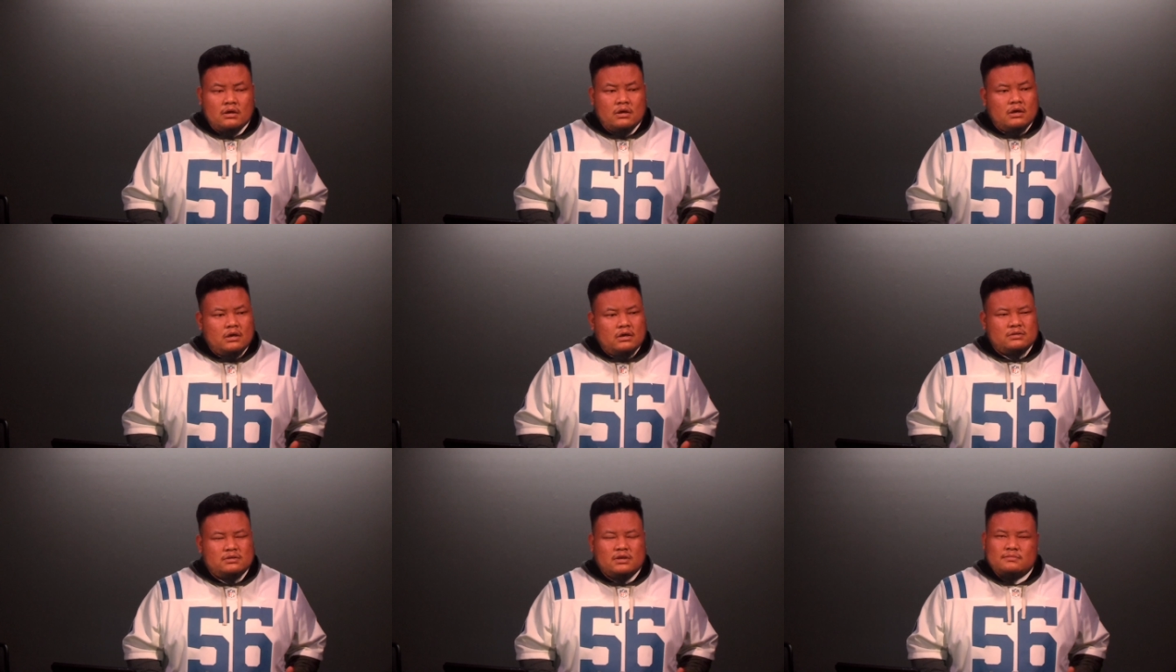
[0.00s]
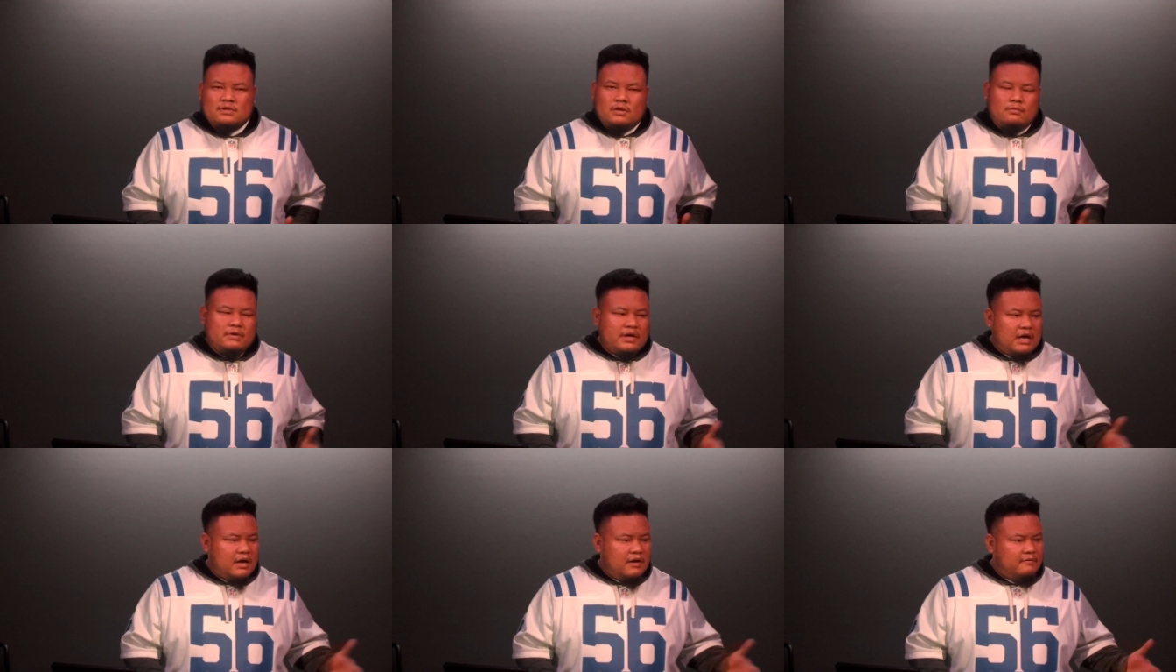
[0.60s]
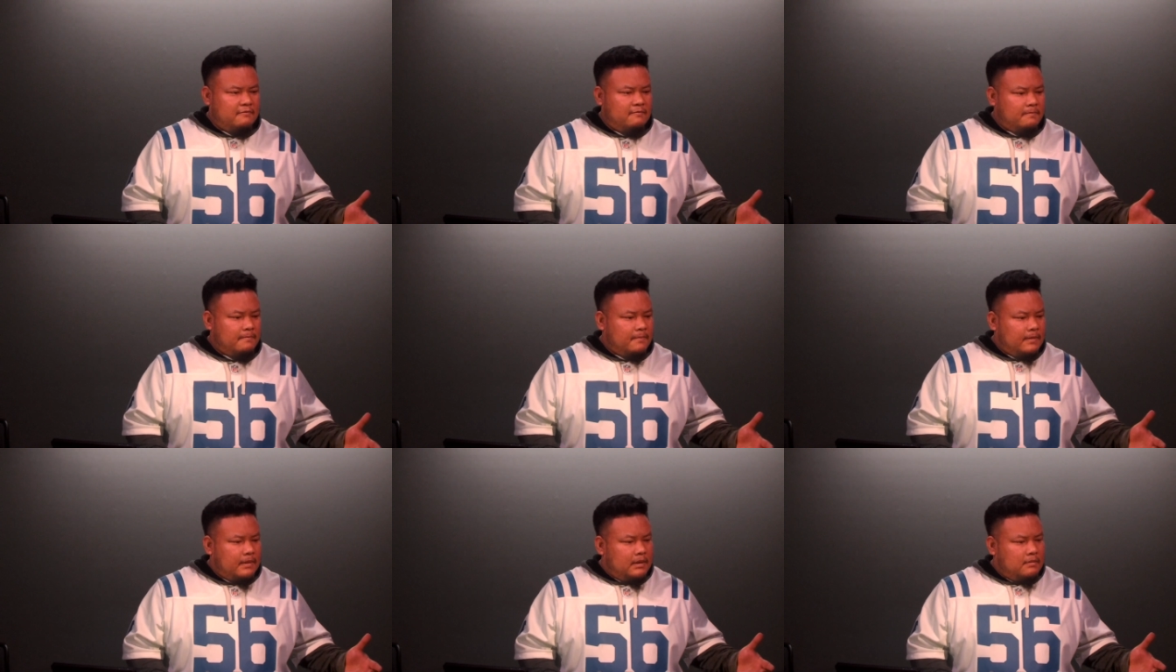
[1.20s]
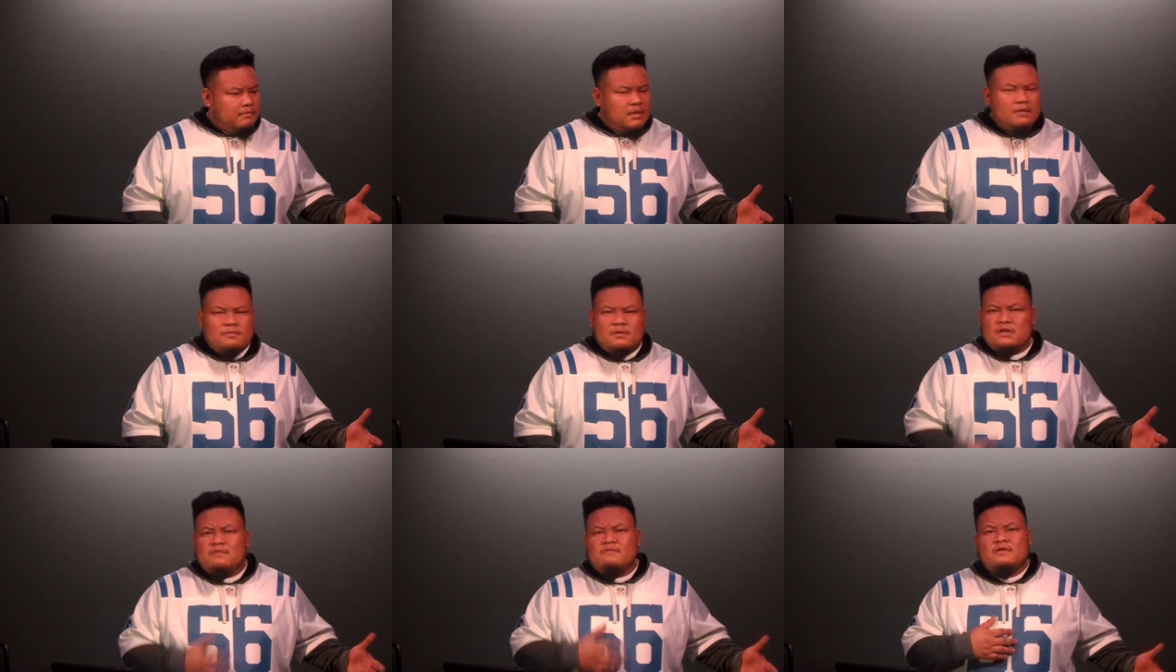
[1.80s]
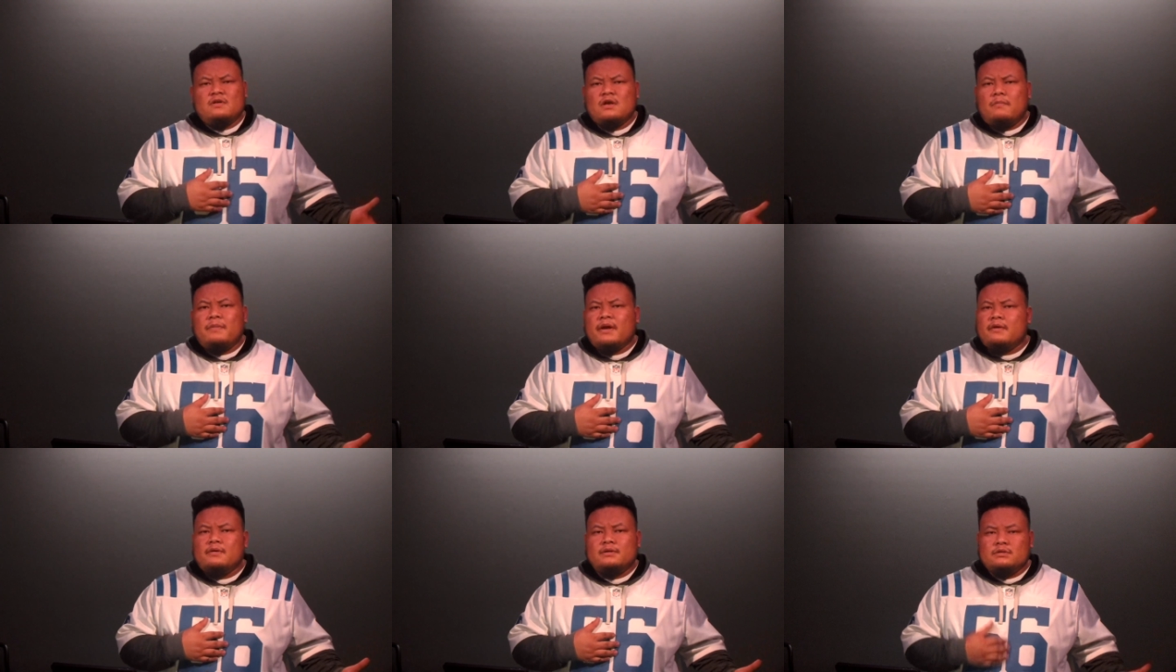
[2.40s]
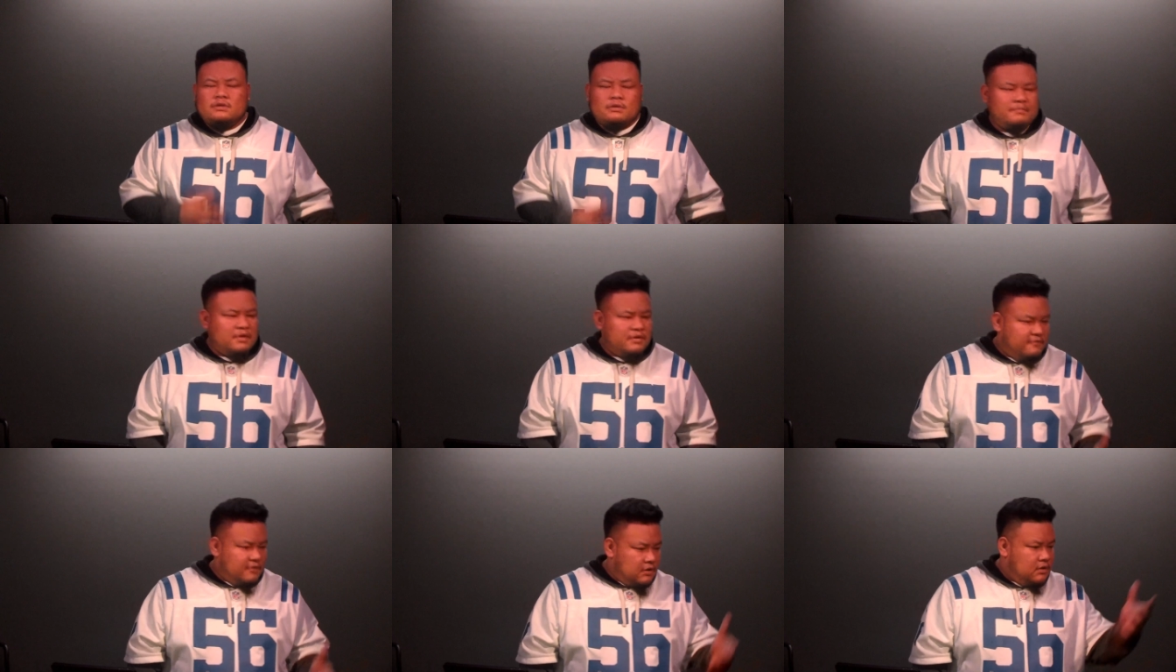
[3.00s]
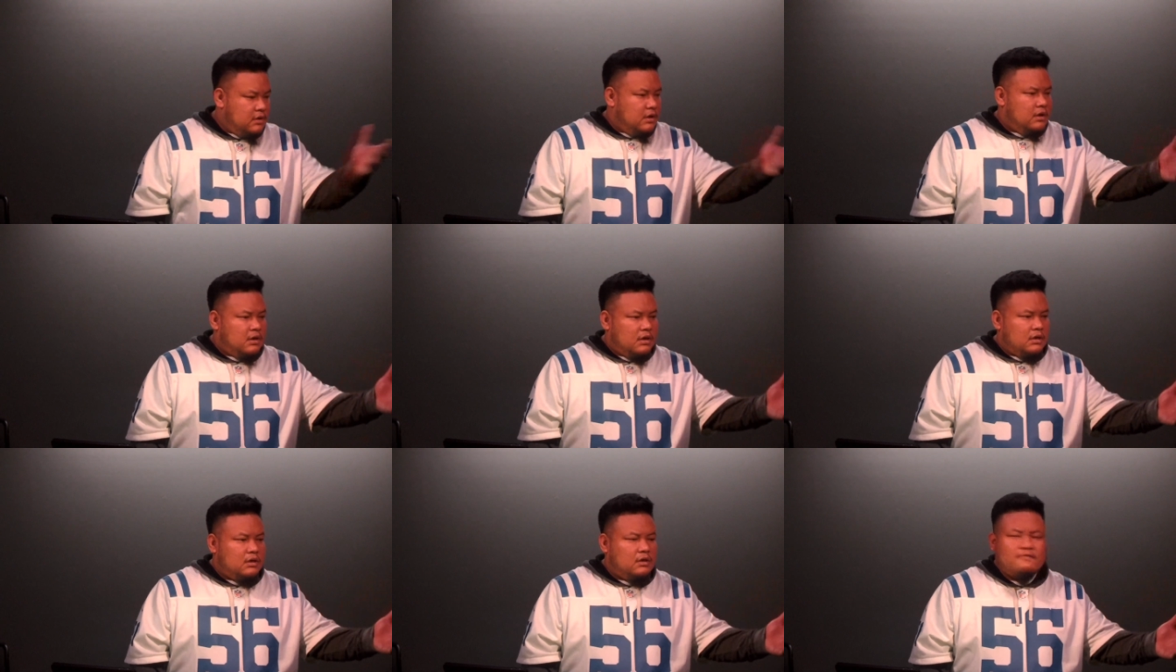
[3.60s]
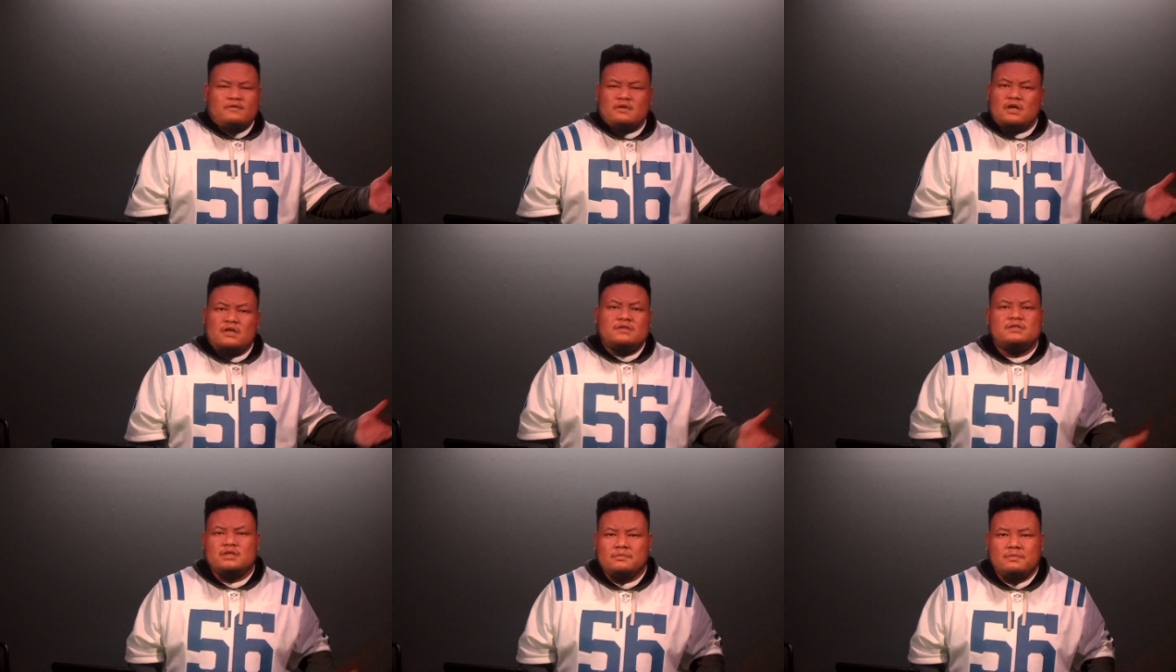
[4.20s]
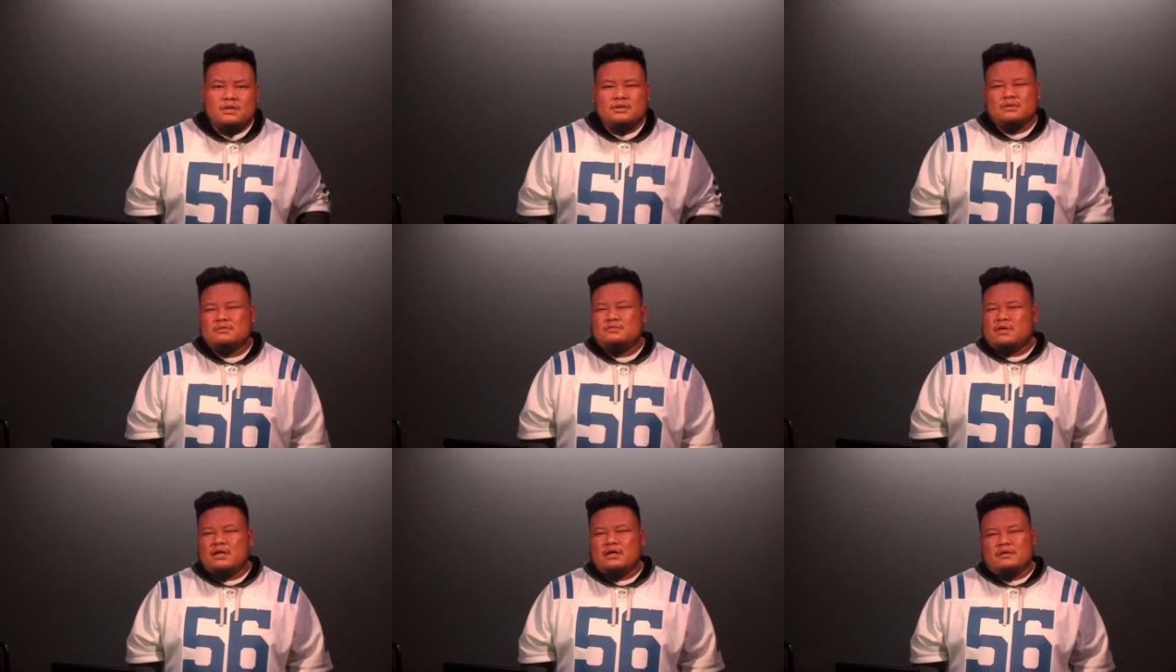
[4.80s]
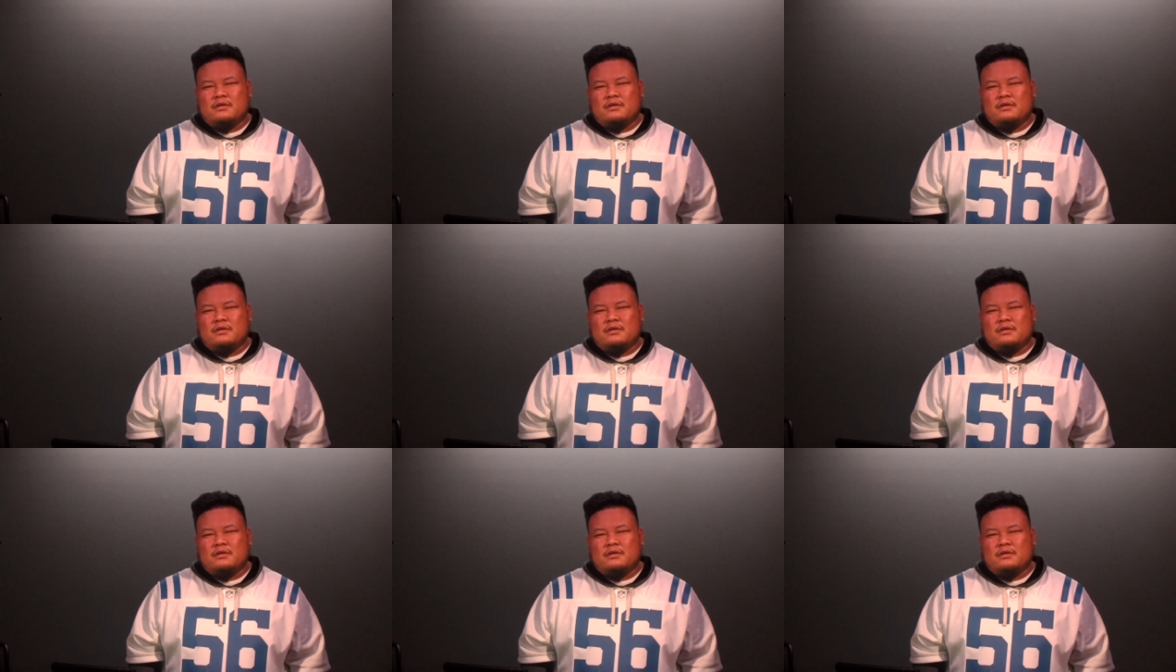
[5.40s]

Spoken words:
And sometimes we have maybe even our parents, even our siblings, right?